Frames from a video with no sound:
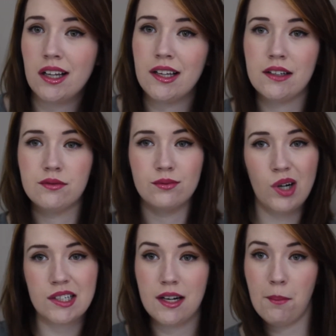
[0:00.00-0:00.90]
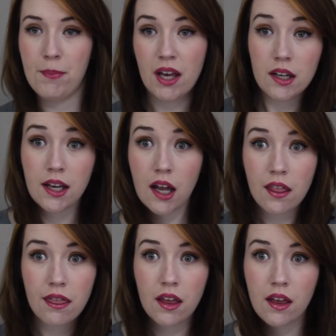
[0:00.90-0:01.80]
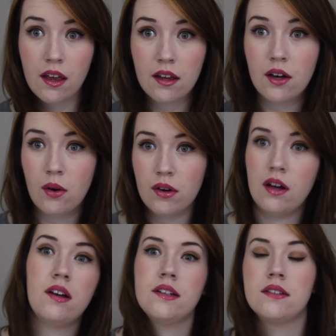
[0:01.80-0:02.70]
like walked out of bed kind of thing going on.